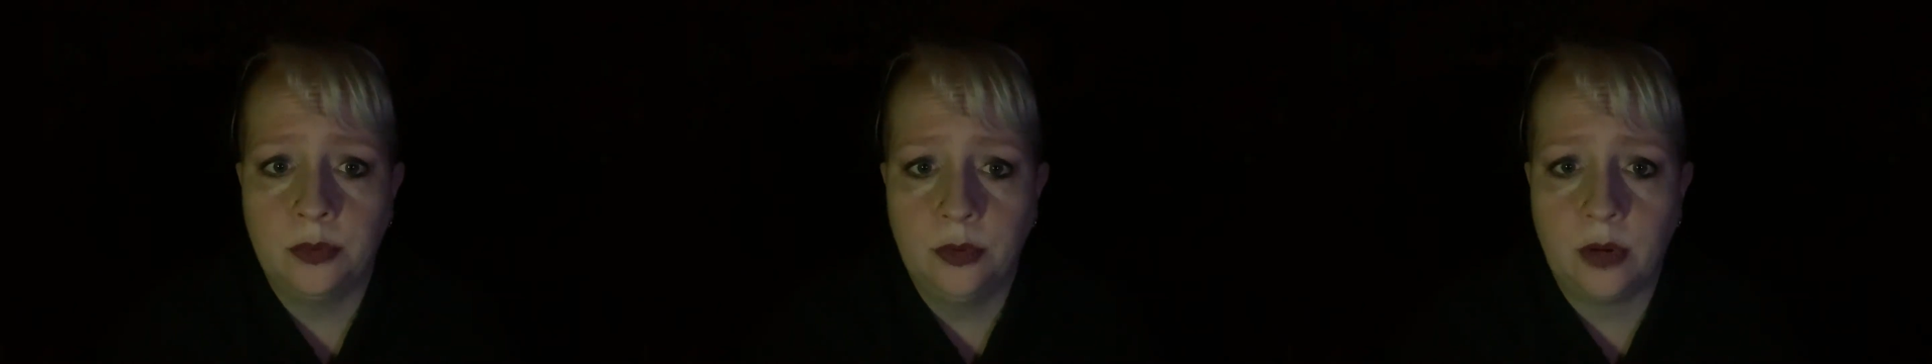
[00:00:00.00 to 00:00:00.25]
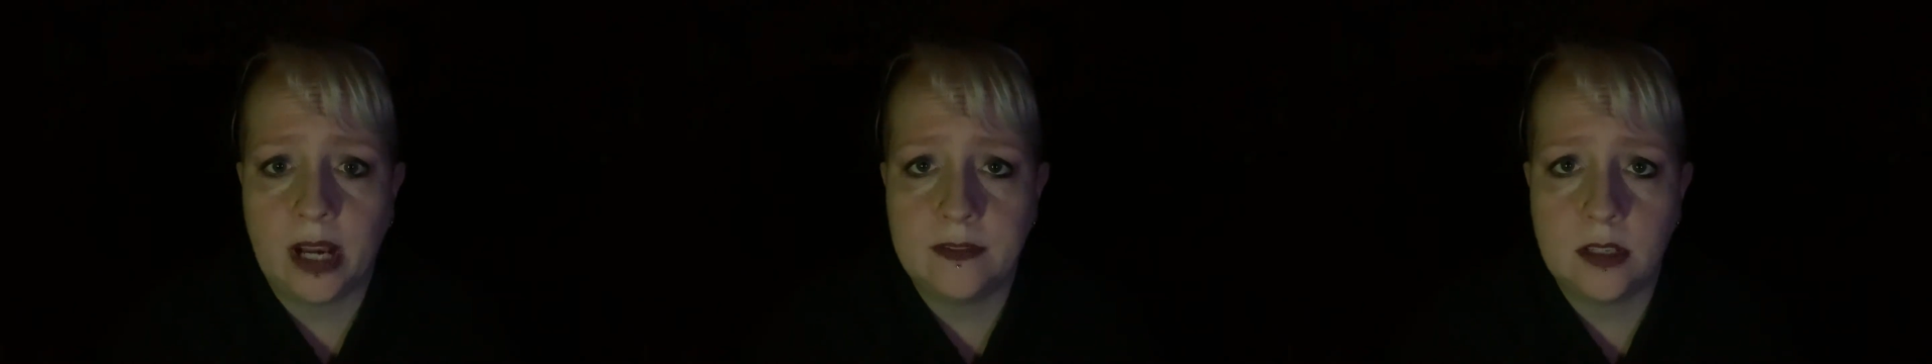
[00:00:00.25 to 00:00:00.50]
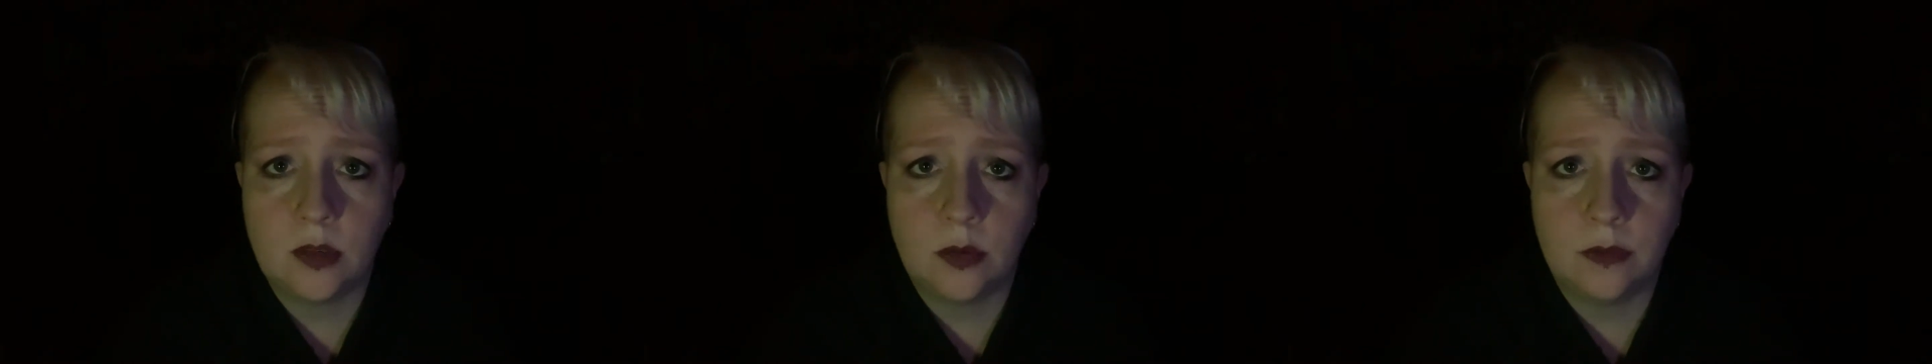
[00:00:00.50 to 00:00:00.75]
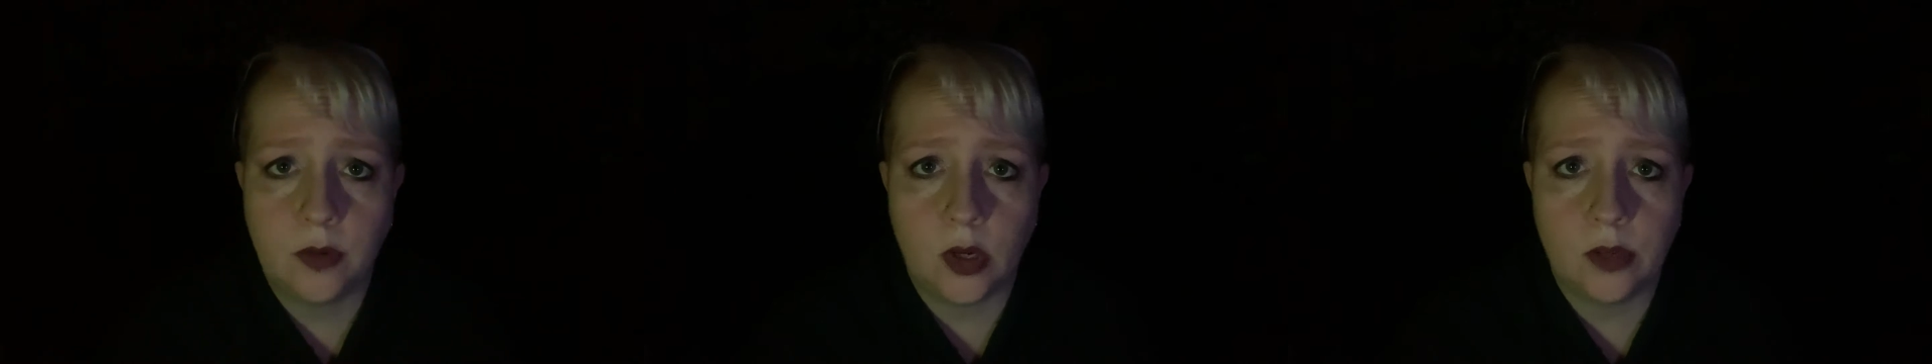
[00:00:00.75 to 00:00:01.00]
crafted to
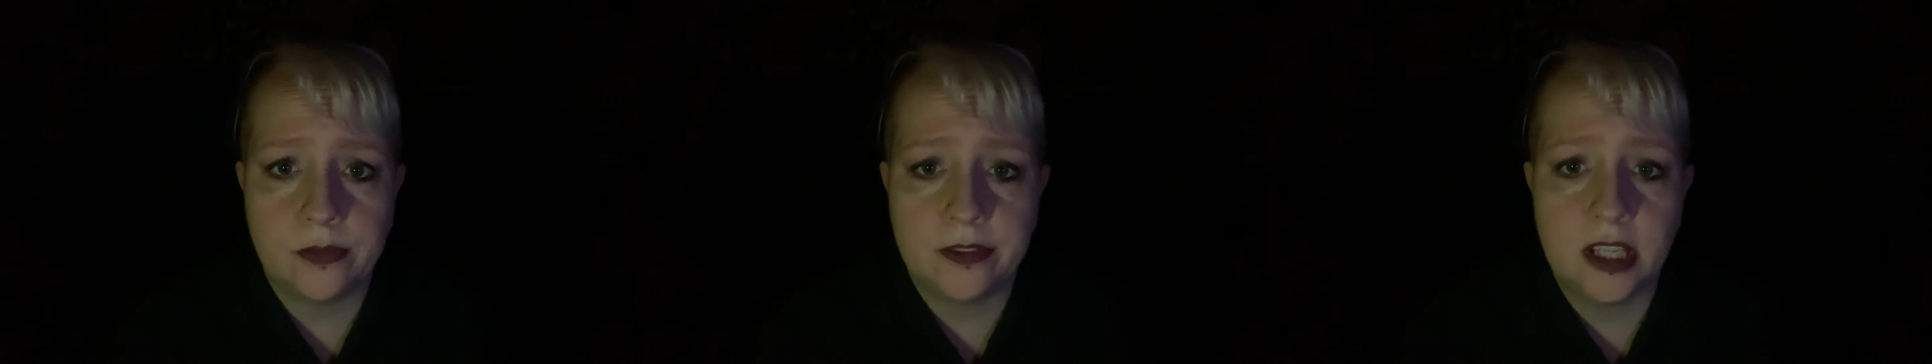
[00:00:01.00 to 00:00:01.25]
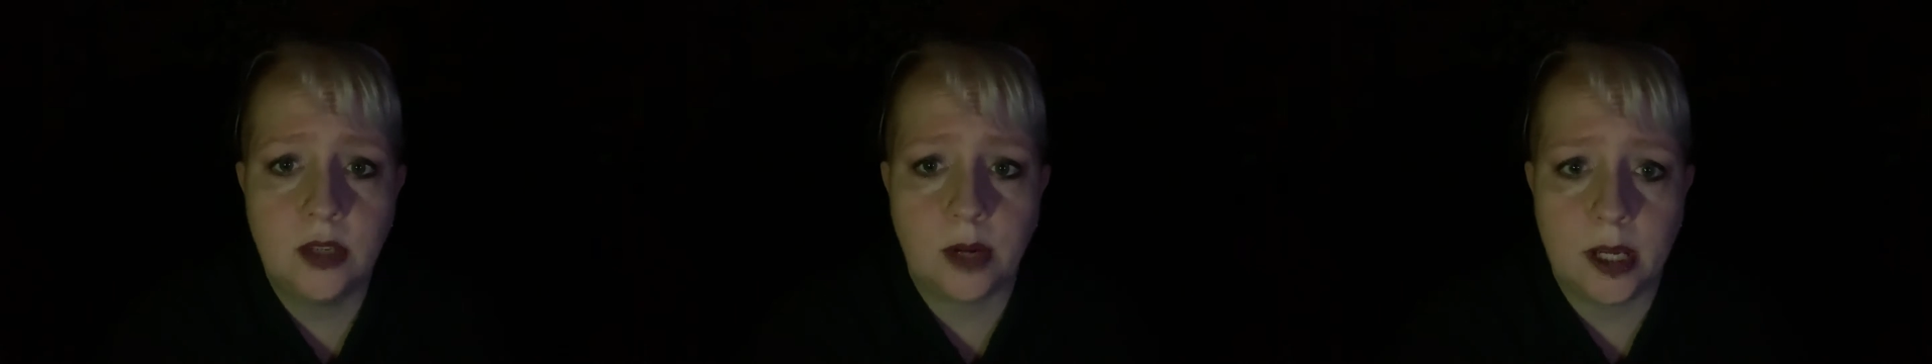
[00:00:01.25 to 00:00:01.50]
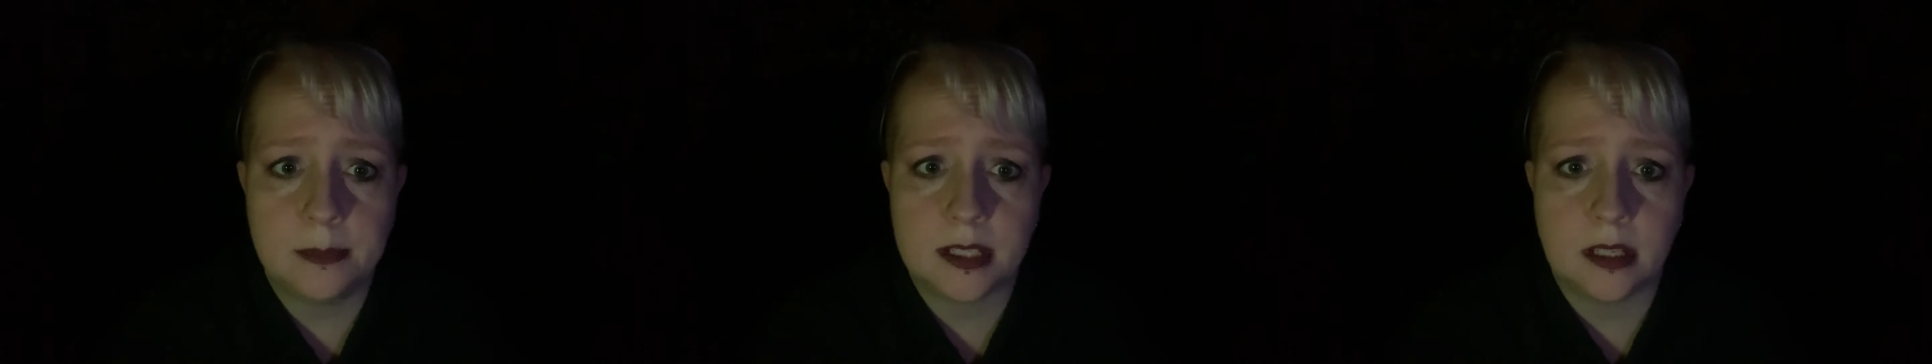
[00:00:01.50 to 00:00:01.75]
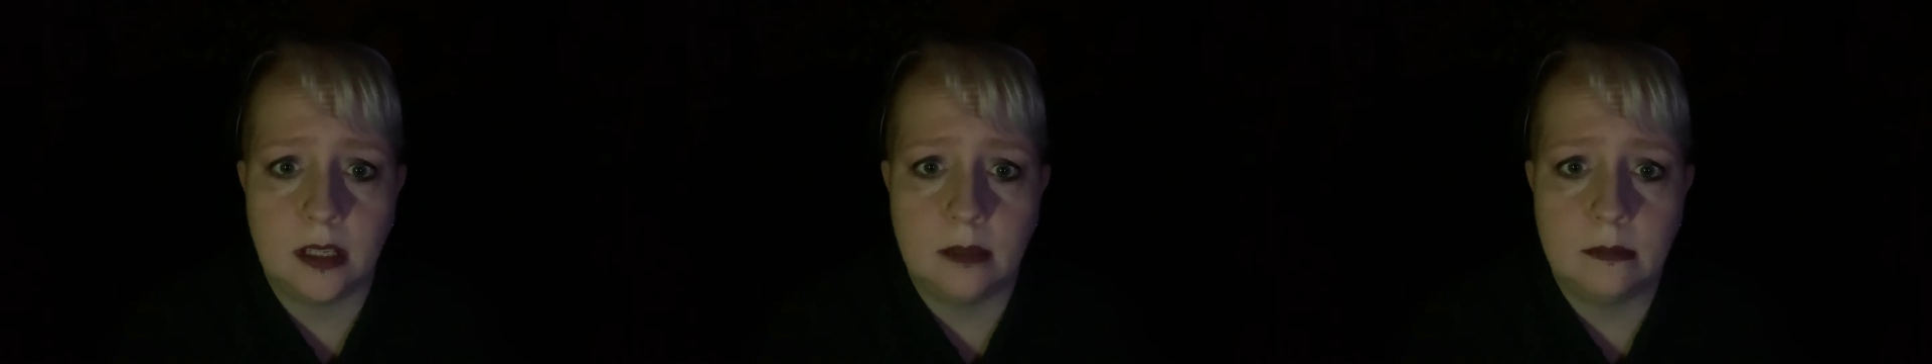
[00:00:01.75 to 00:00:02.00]
involve thick rhyme
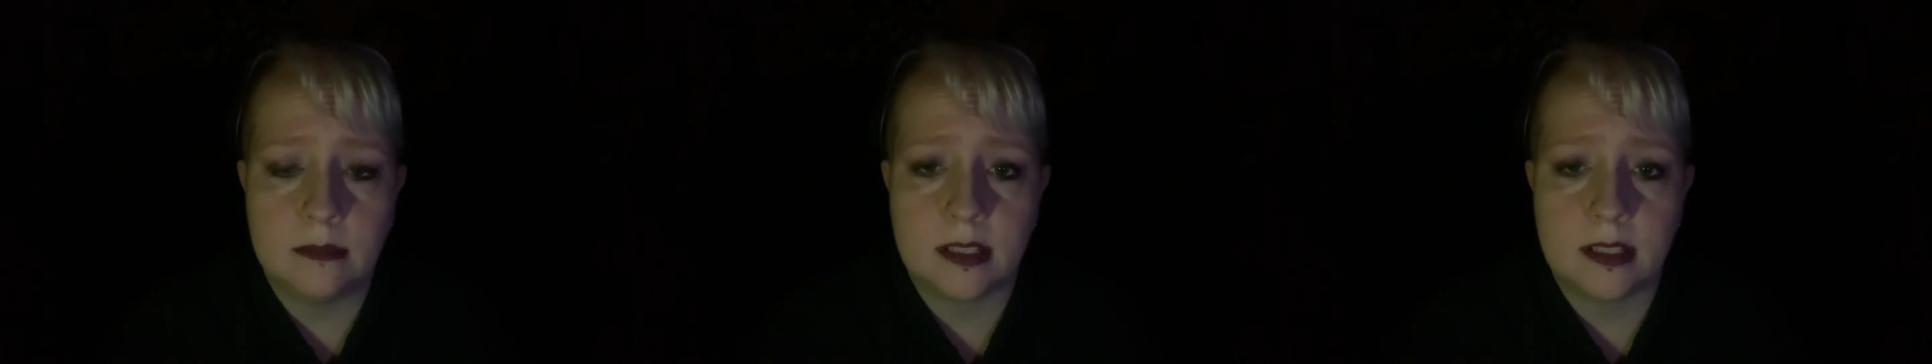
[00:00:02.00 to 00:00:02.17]
schemes